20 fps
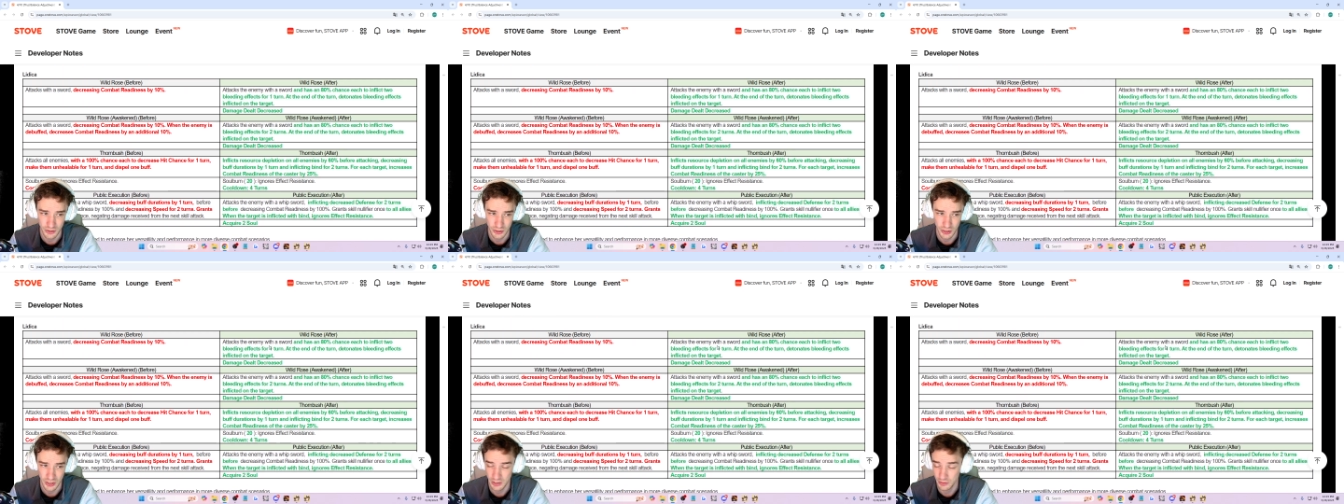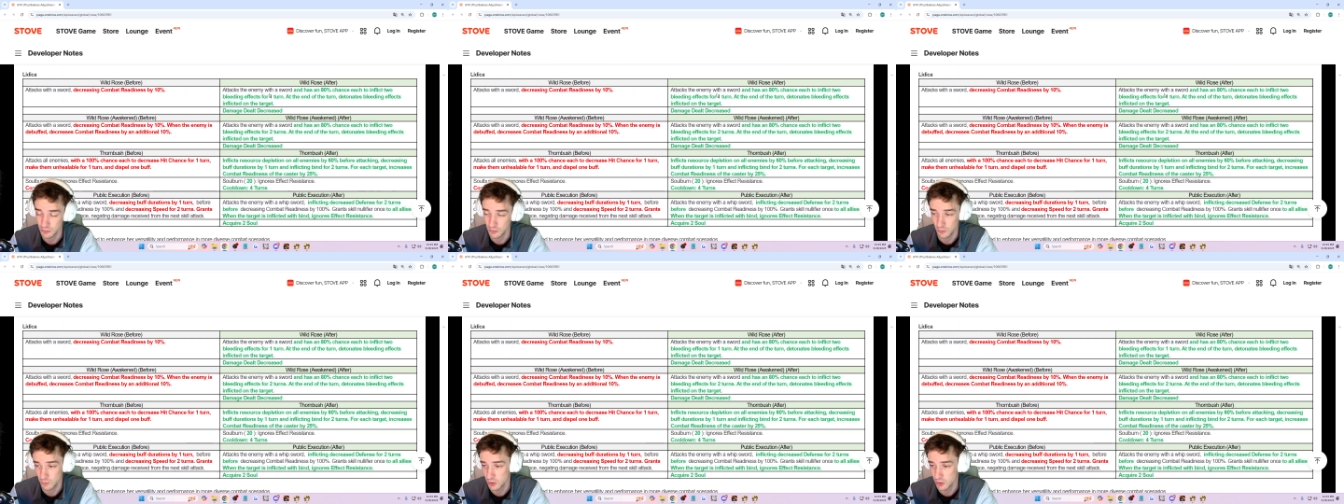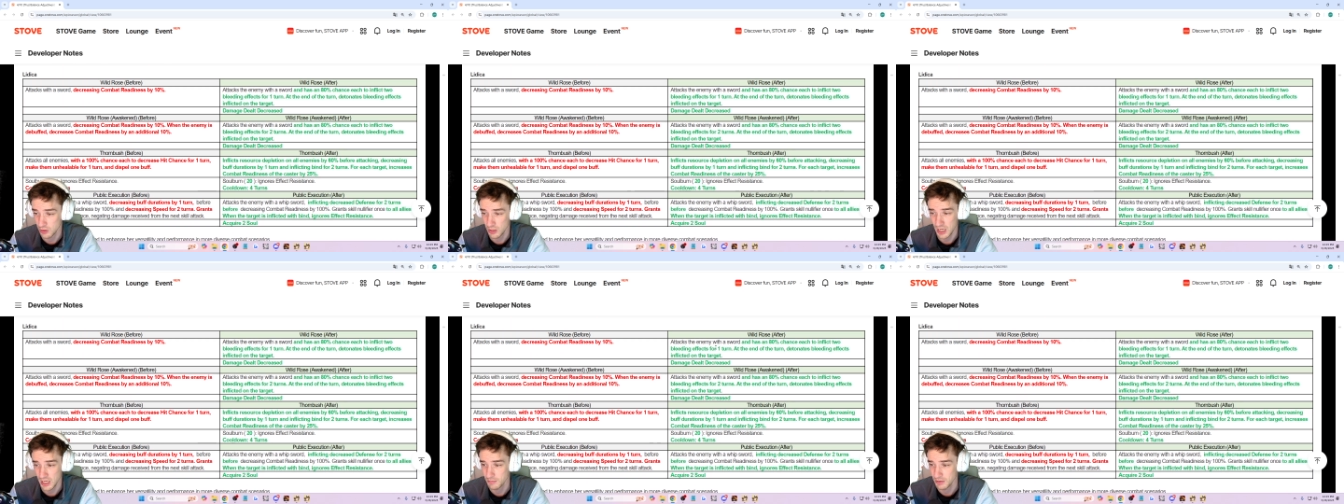She has
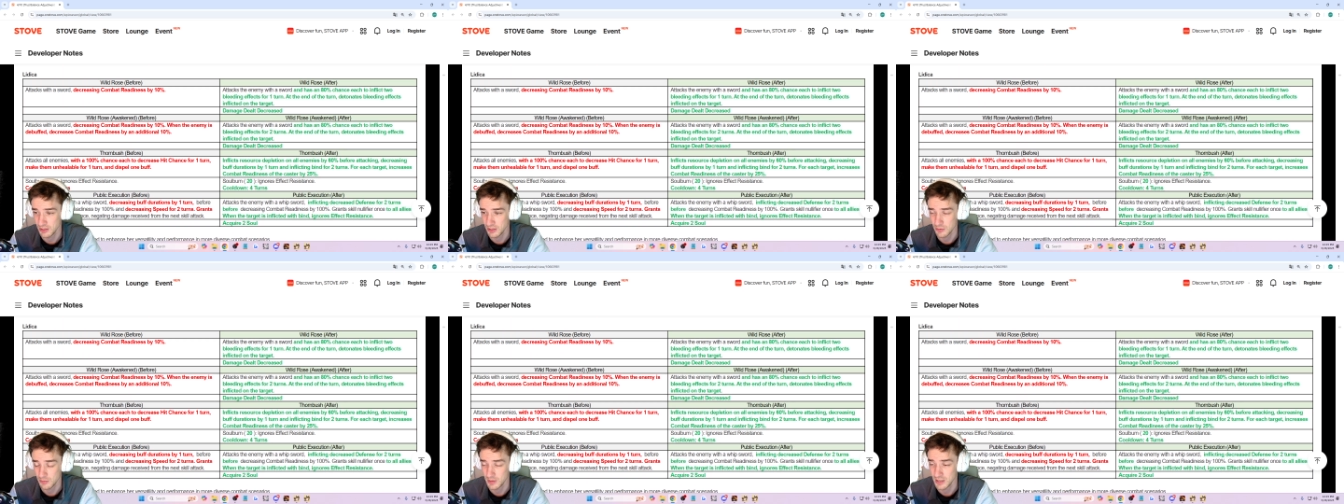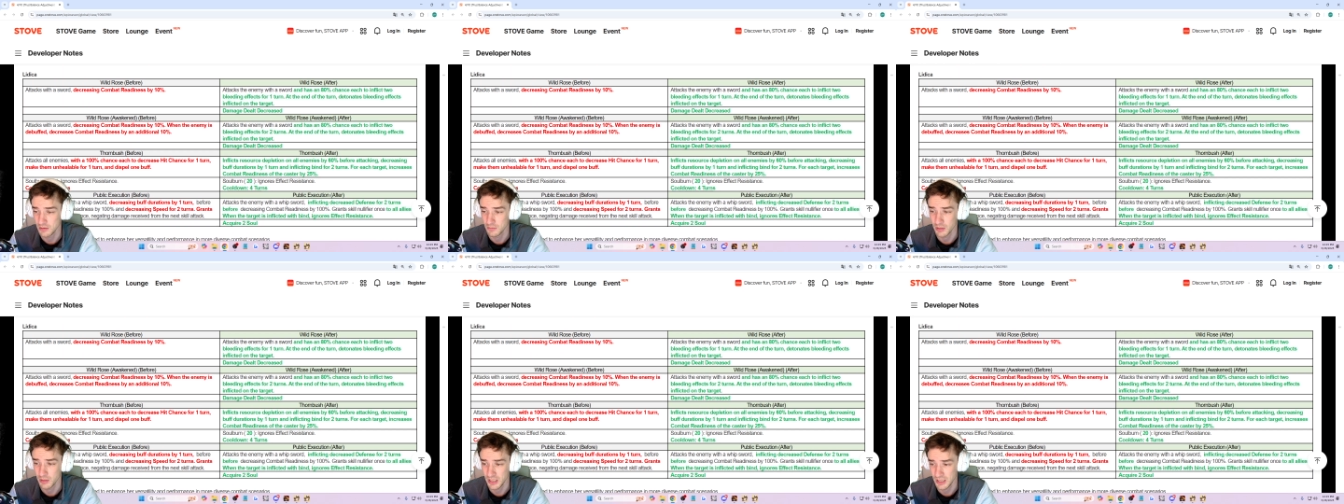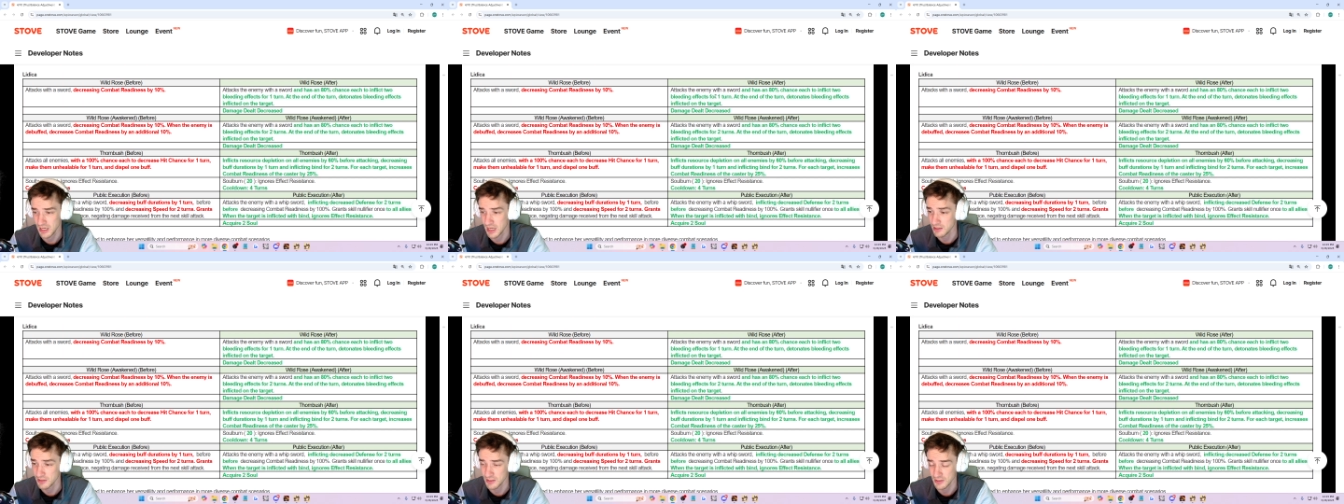good high base speed, but
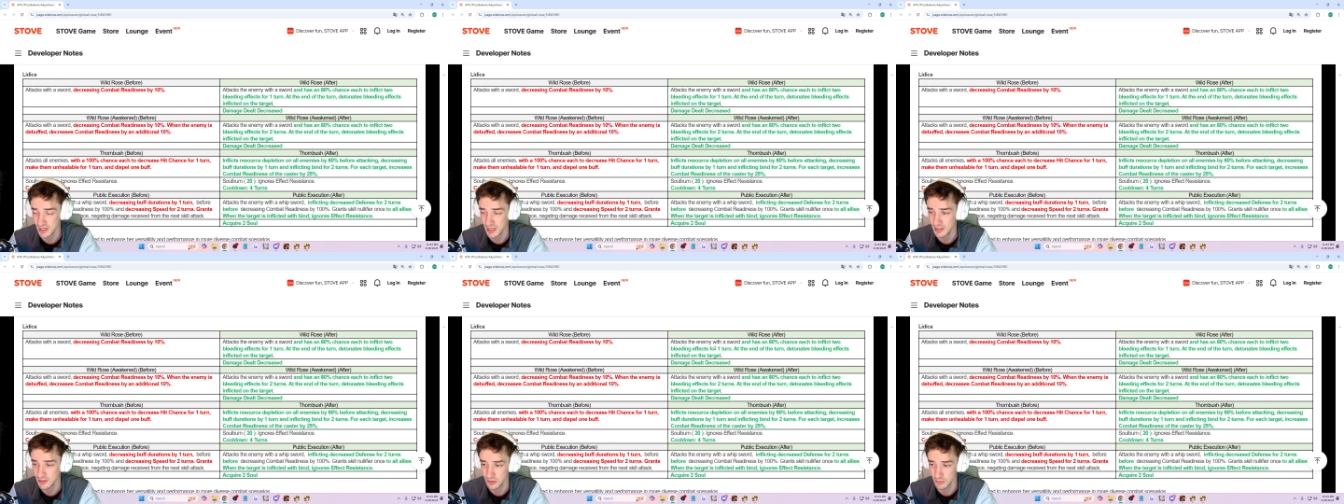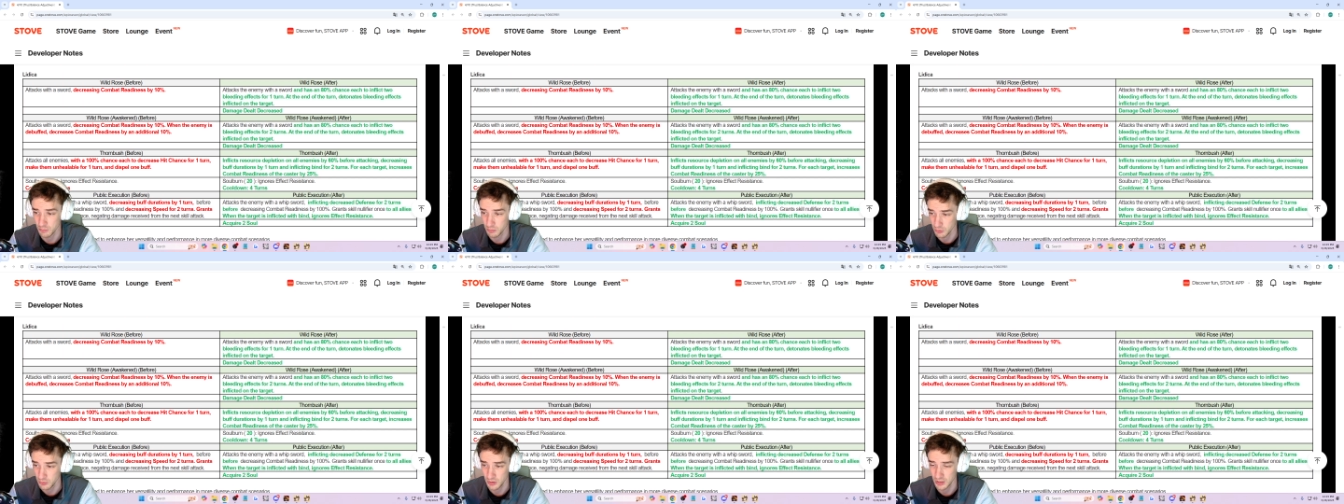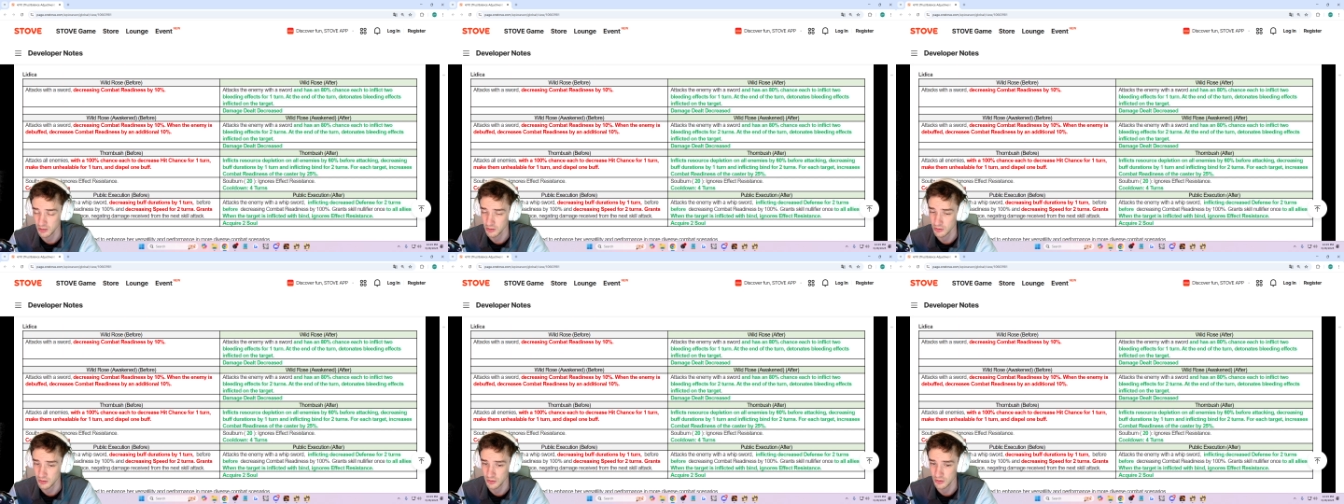not as high as the blue
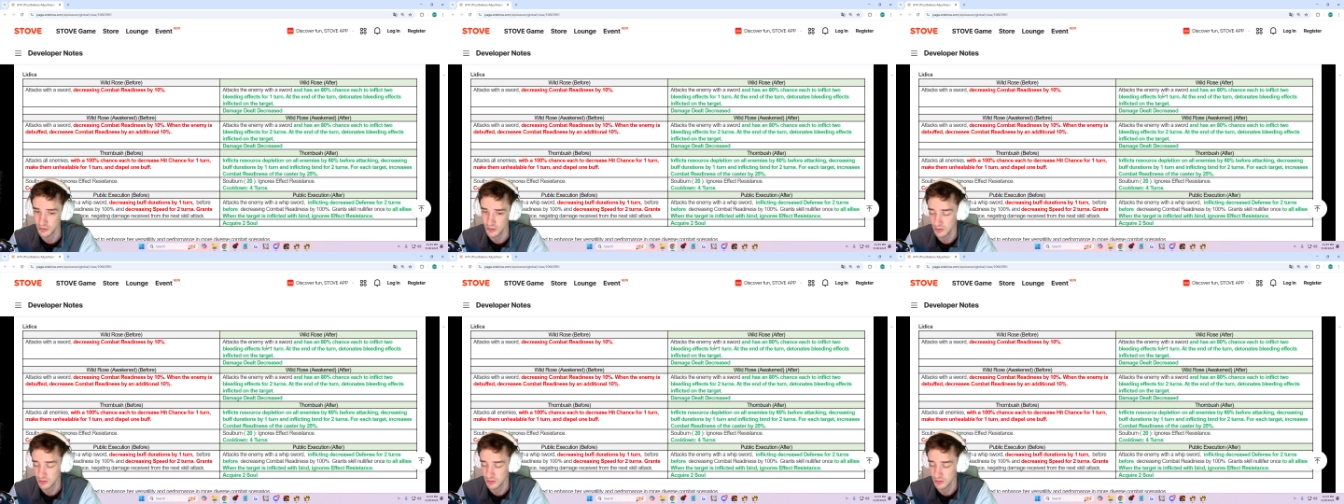characters,